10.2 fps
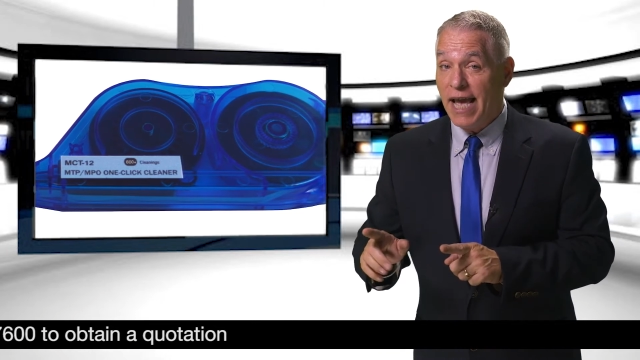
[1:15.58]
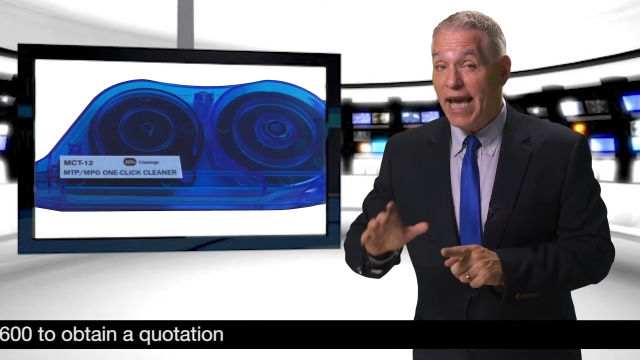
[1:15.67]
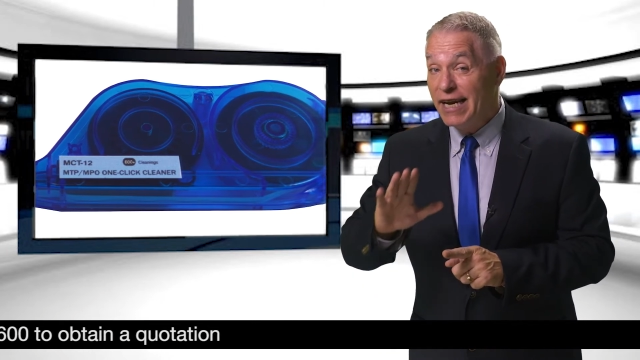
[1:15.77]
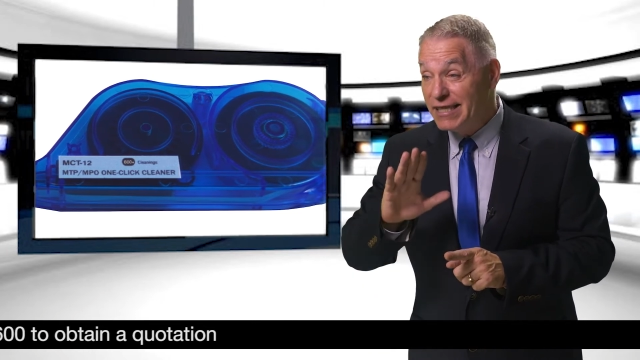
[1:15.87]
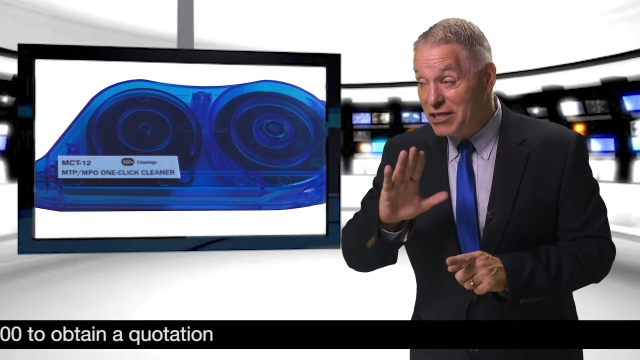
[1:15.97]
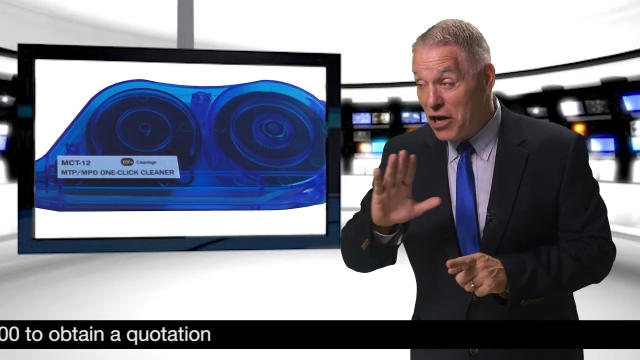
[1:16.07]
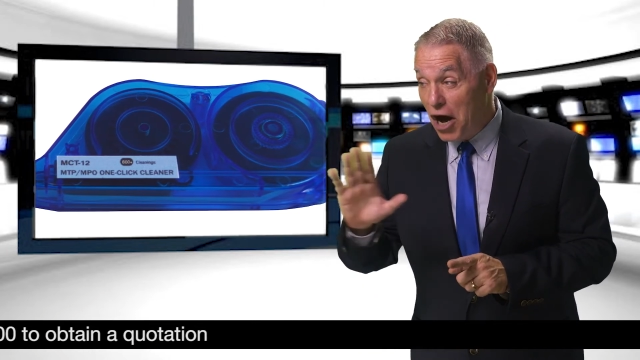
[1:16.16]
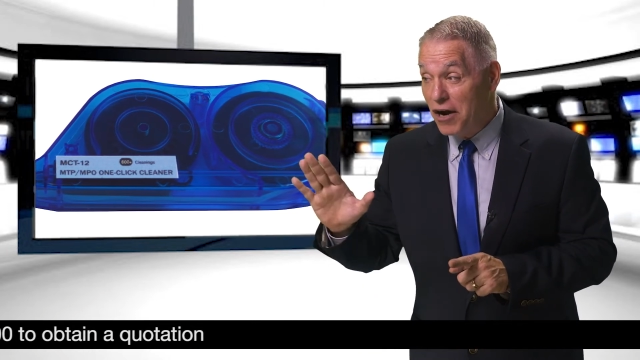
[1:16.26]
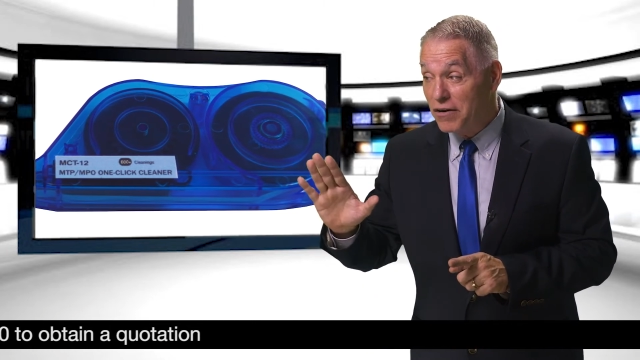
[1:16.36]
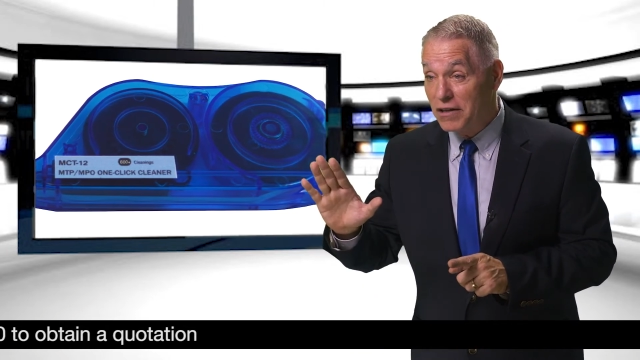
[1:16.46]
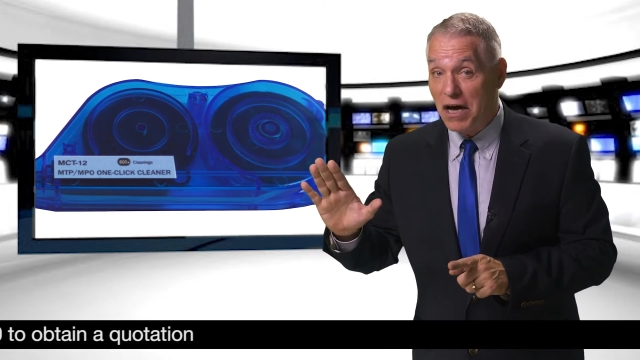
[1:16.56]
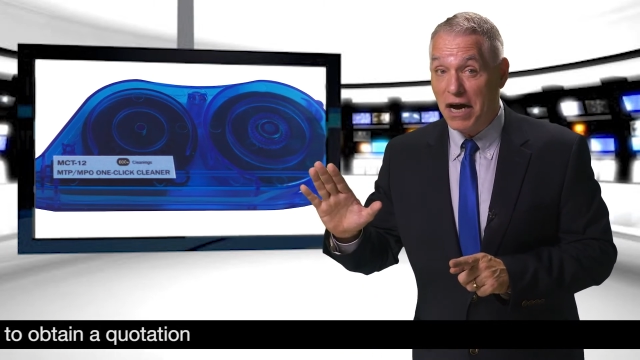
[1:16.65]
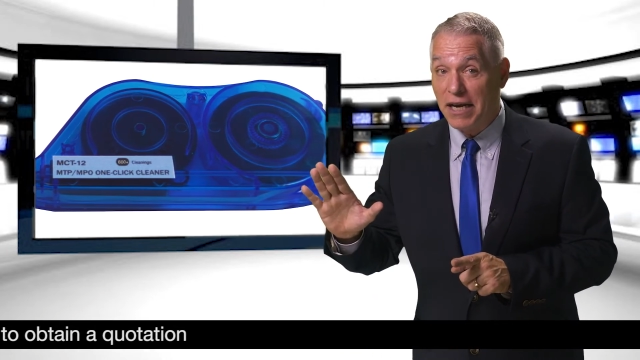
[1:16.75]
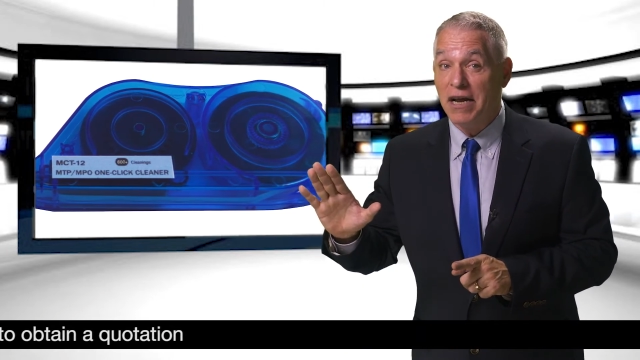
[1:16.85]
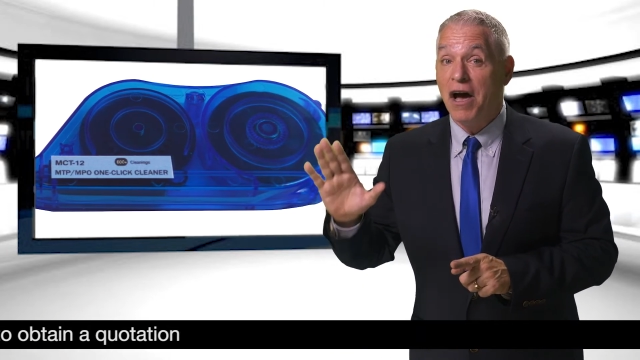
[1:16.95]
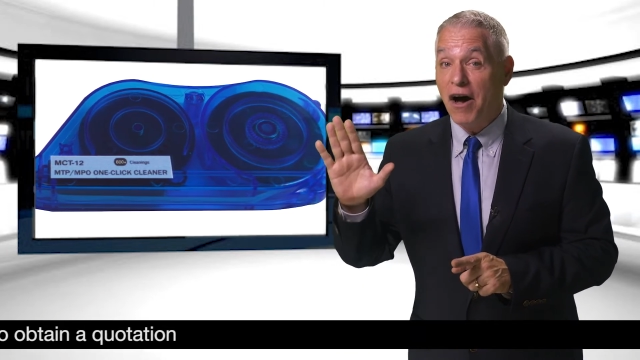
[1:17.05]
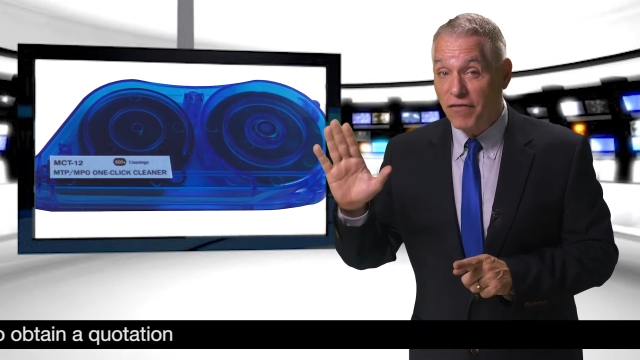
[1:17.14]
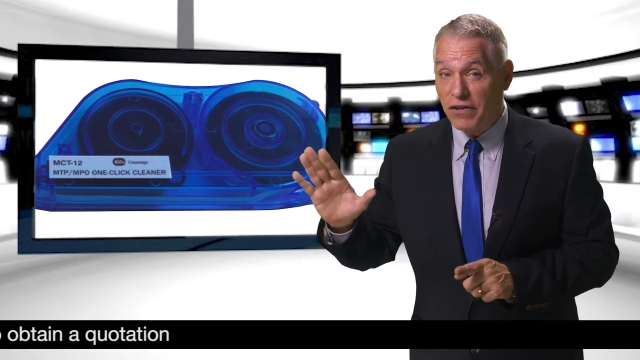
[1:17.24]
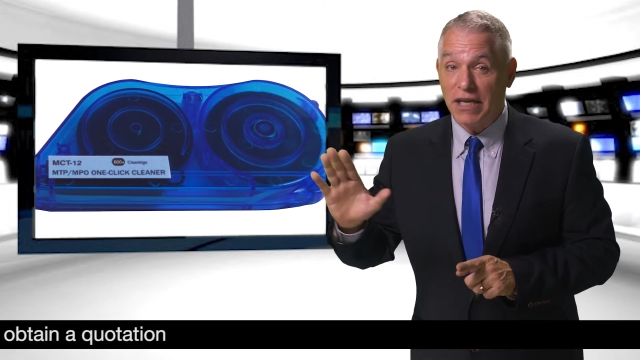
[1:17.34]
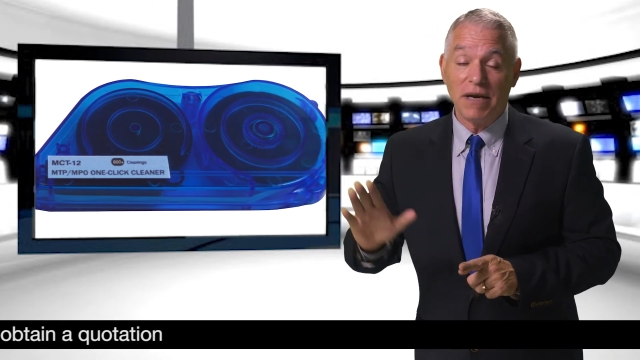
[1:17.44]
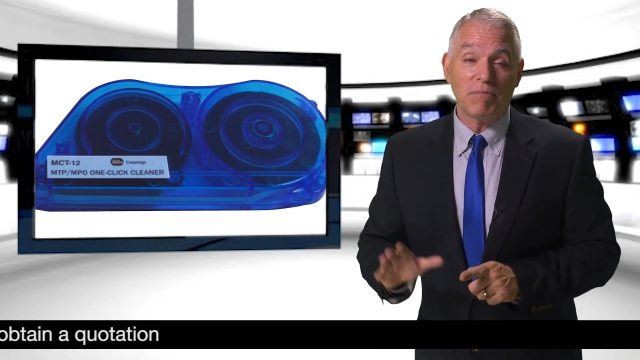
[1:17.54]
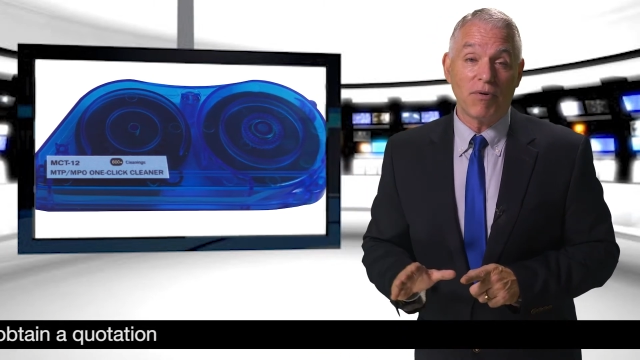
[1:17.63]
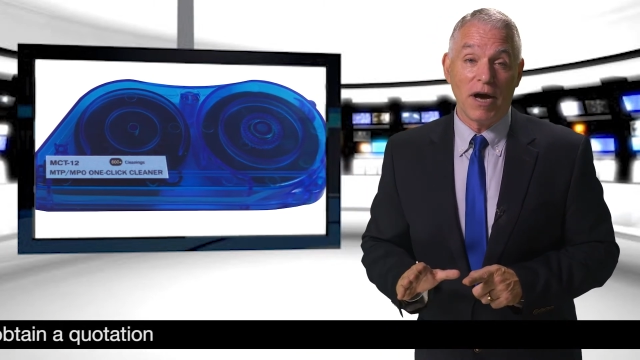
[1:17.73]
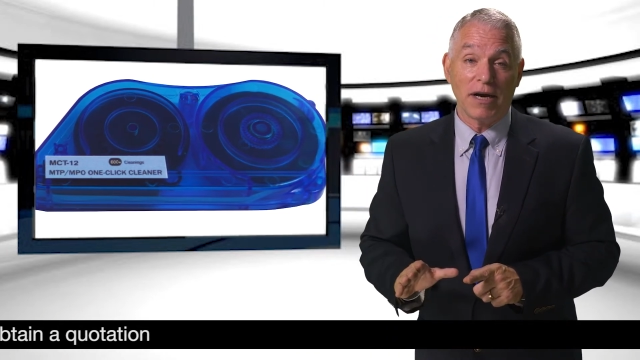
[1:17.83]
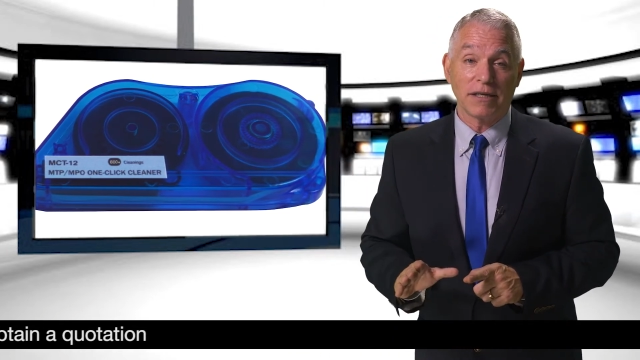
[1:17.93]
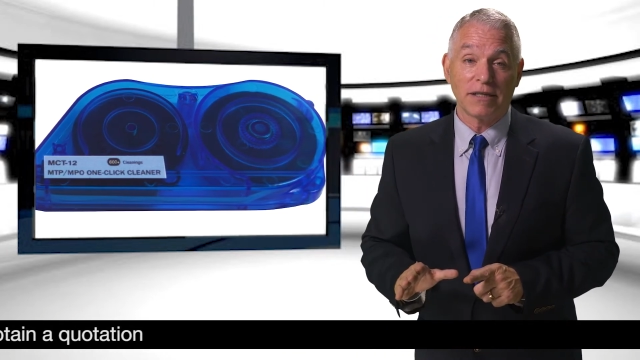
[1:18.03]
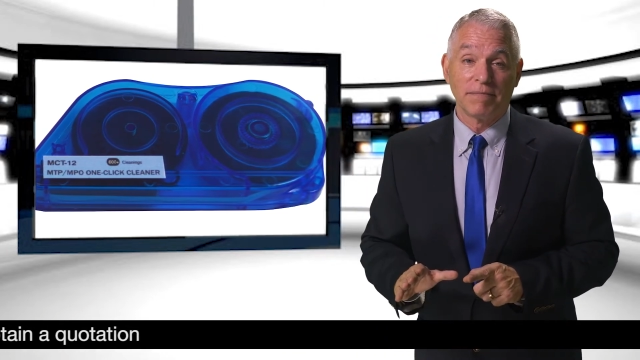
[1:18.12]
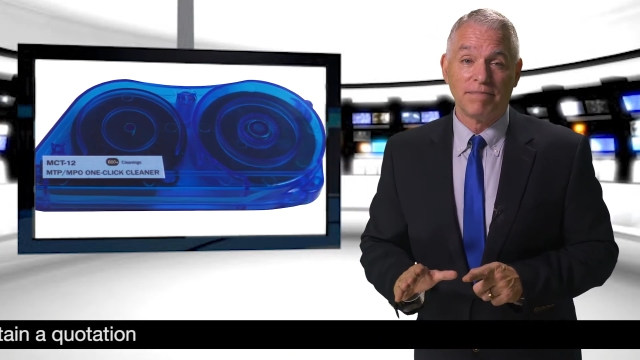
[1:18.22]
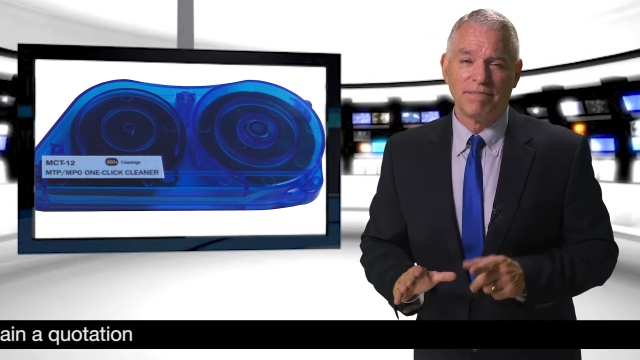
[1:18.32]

an entire line of cleaning products.